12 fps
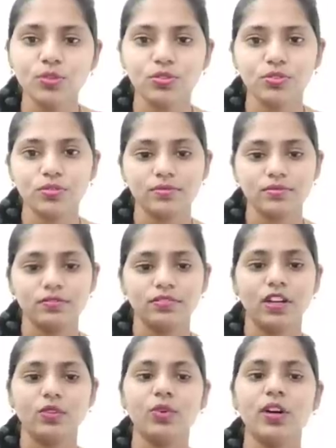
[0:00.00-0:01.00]
move
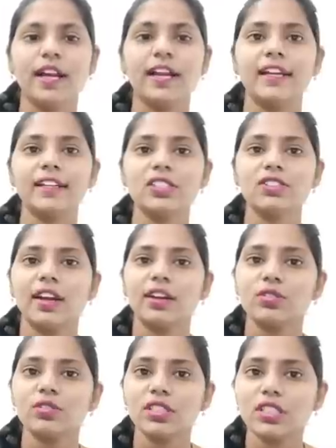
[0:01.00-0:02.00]
forward and let us try
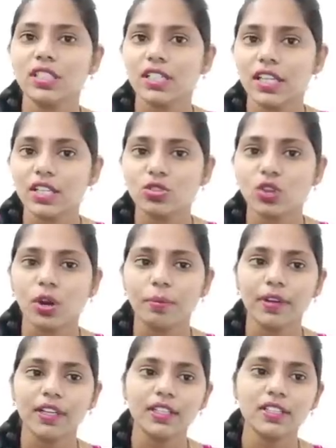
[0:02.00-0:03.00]
to see the next
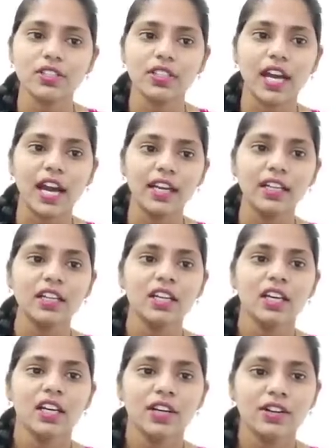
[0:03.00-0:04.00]
topic it is regarding
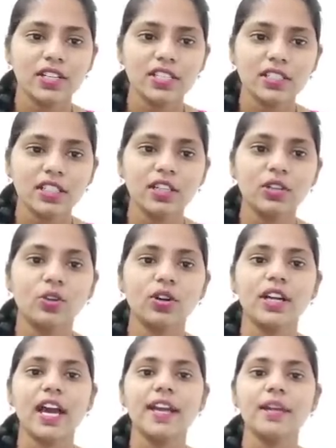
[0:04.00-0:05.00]
rustic
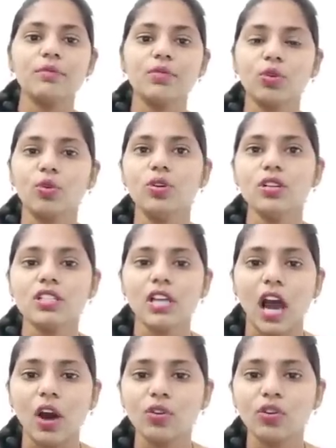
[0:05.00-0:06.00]
kottayam rolls
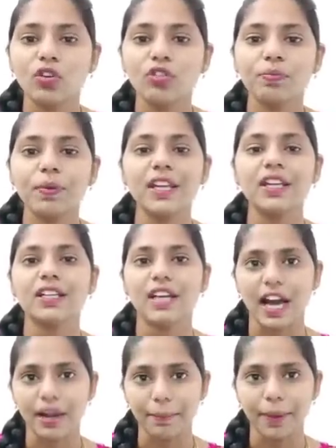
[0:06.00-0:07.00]
out of pink
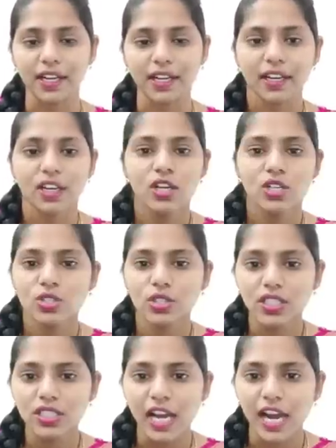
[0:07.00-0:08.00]
carpet
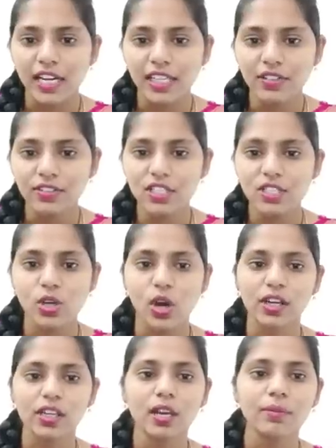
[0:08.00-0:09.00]
so this article it is
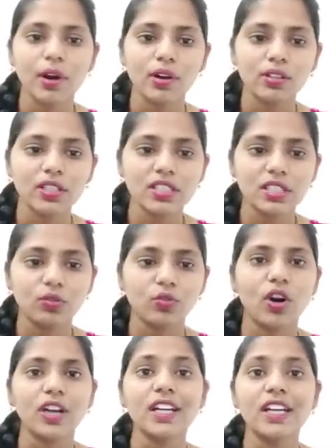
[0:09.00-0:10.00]
talking about this
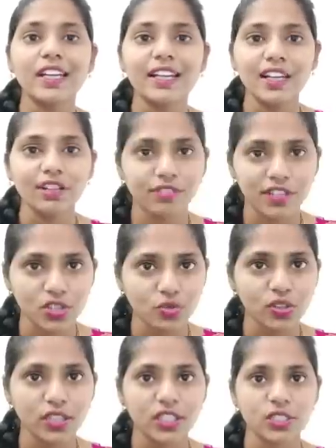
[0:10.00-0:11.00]
water lily
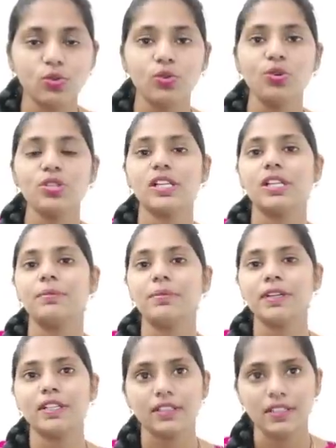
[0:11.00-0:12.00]
festival that is going to
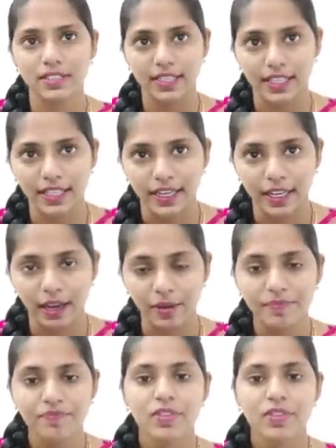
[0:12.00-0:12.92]
celebrate in this kerala